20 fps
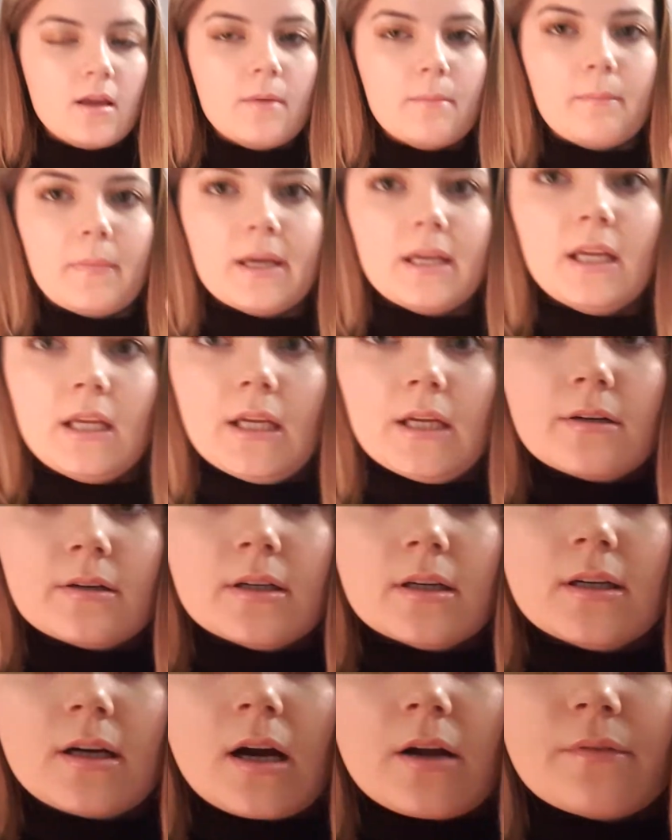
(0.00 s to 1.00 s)
My ear
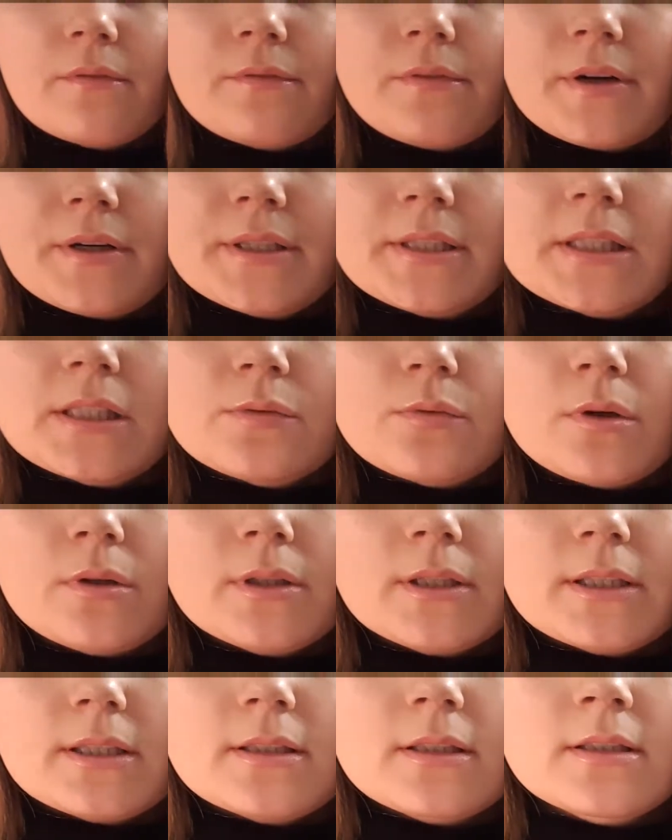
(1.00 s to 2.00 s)
got very
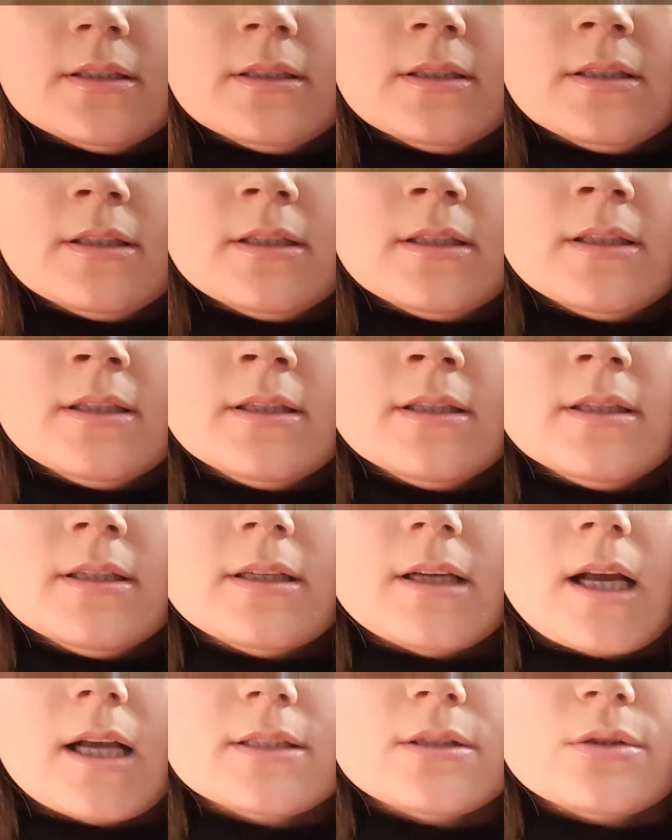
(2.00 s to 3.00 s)
swollen,
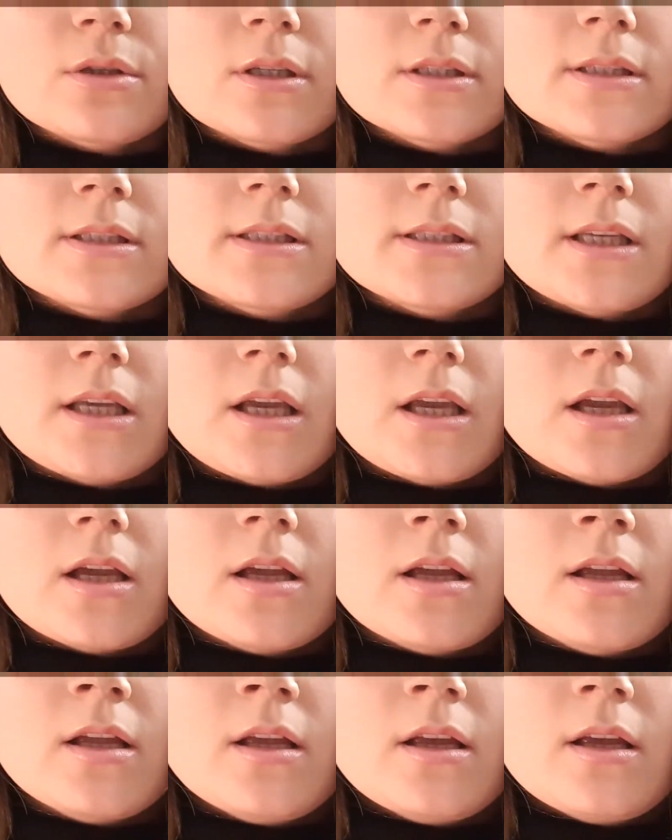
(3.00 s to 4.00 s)
as you can see,
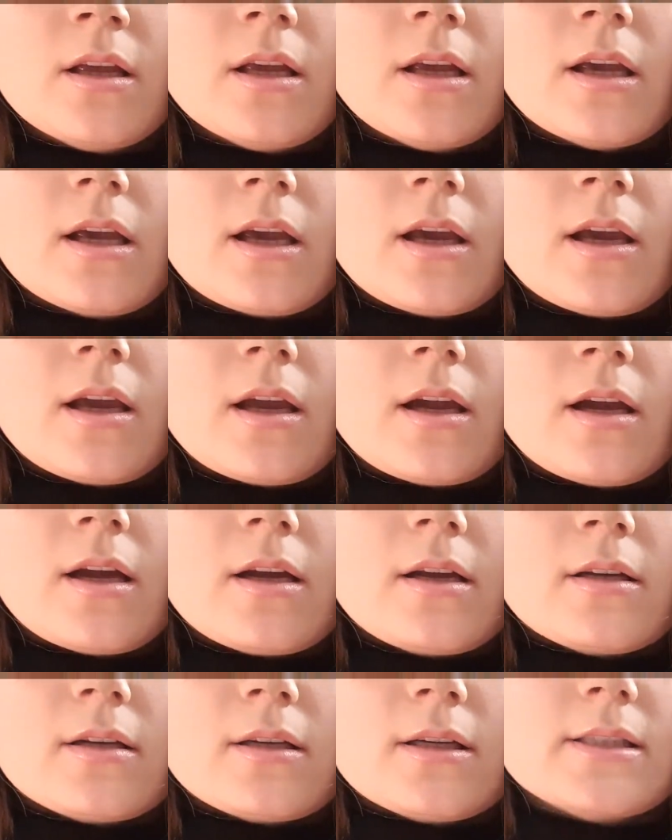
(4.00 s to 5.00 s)

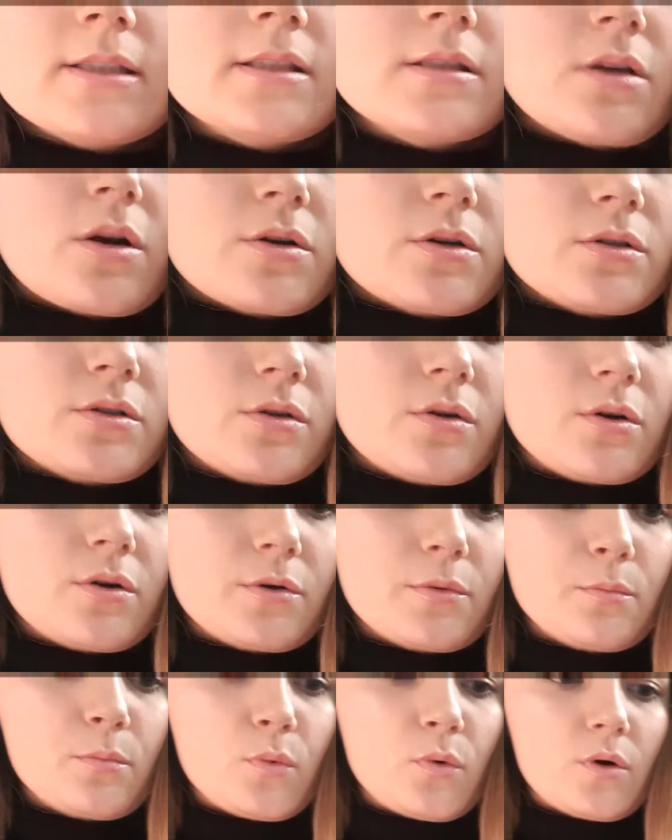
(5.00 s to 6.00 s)
and it started to
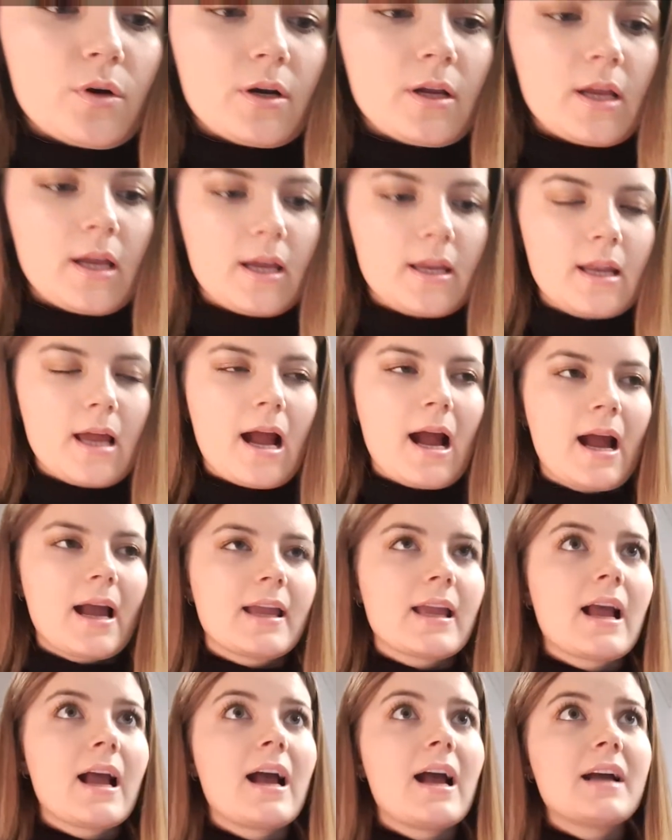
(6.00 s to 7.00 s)
hurt more. And I
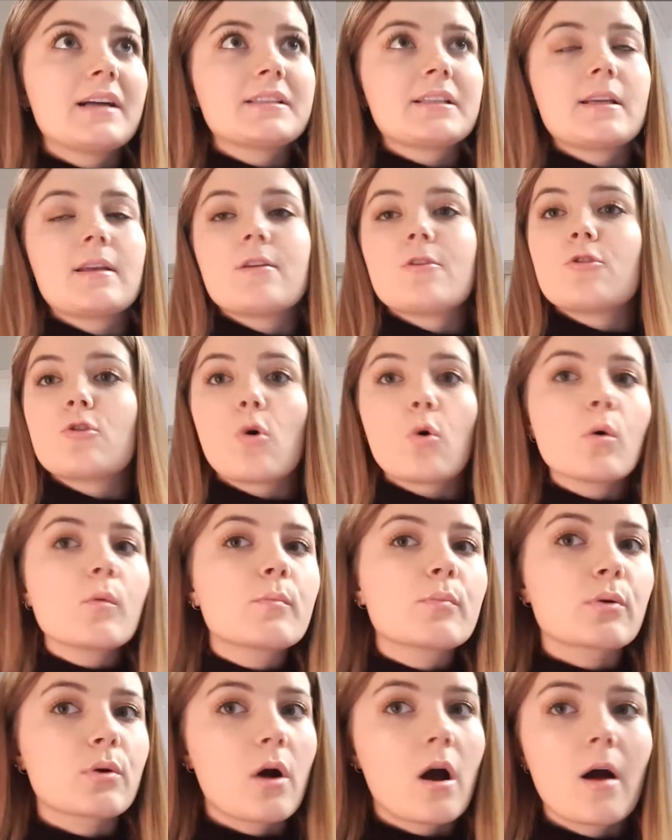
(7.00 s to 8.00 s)
had no
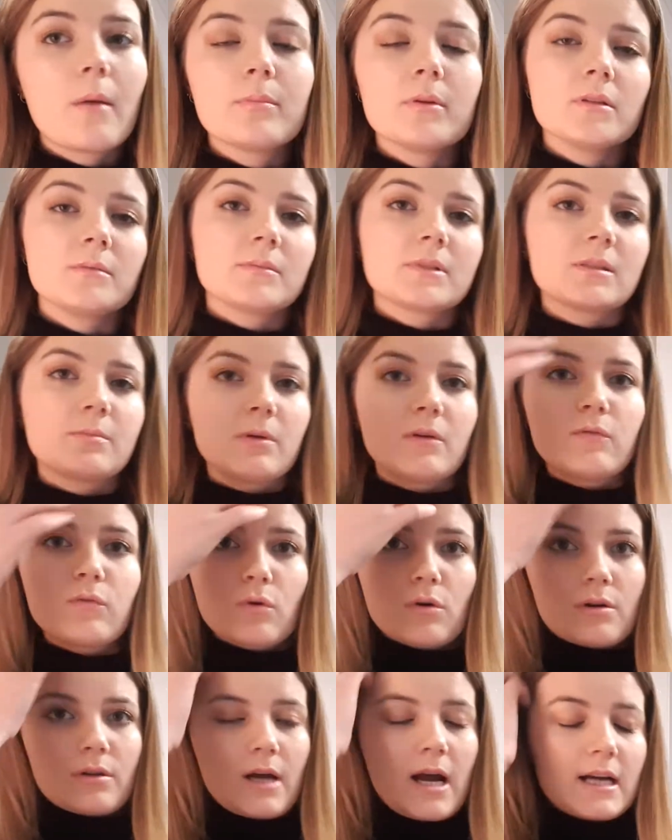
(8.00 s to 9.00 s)
problems
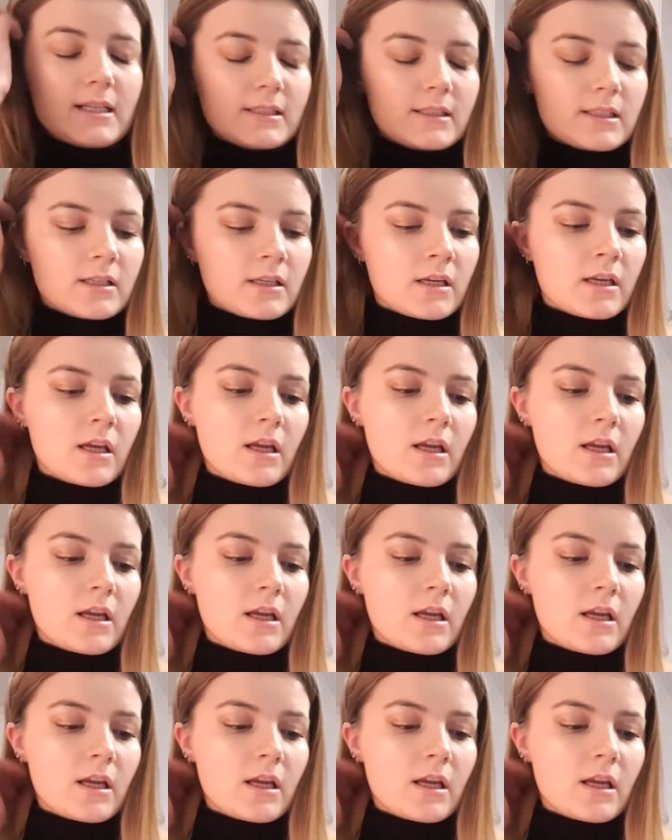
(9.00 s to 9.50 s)
before that.